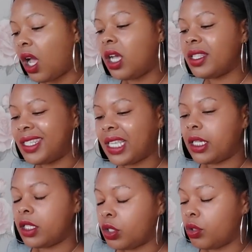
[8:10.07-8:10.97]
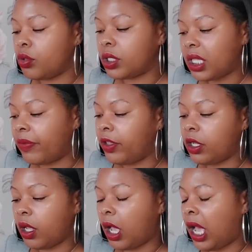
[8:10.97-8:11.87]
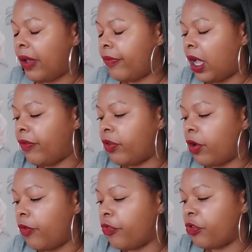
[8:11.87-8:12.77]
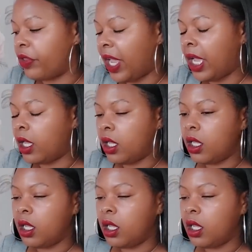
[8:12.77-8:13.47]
I understand this too, because I've gone through that,